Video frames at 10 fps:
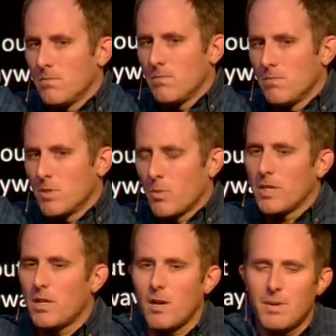So we're going
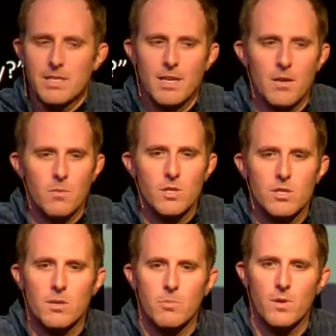to talk about today, when you get
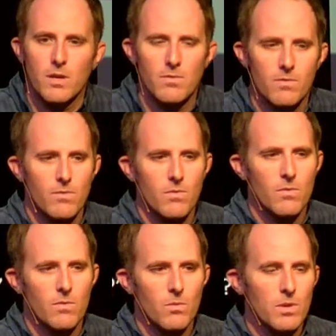to the point of,
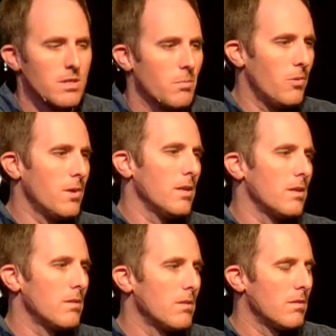what's the point?
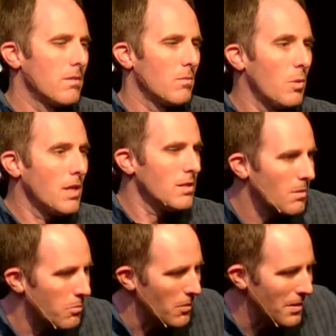What is the
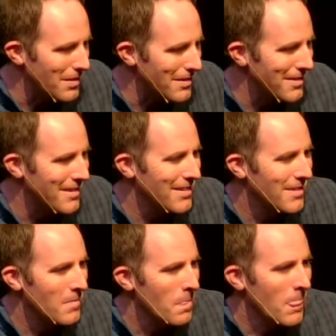point?
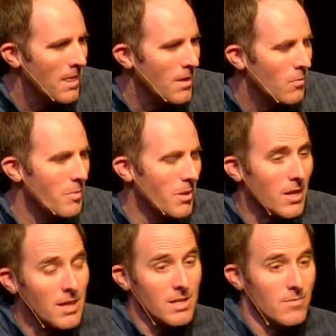We've been looking
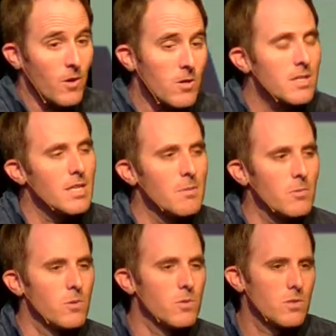at this verse in
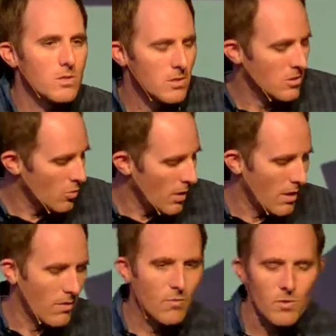Hebrews
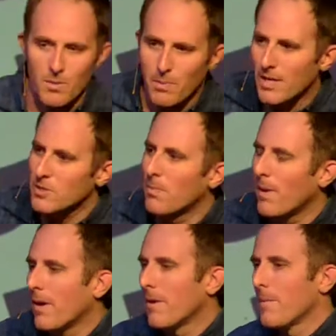12, where the Apostle
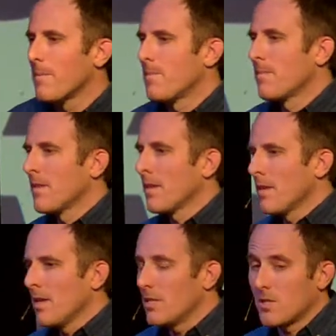Paul,
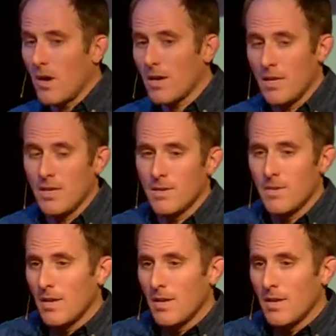he's talking.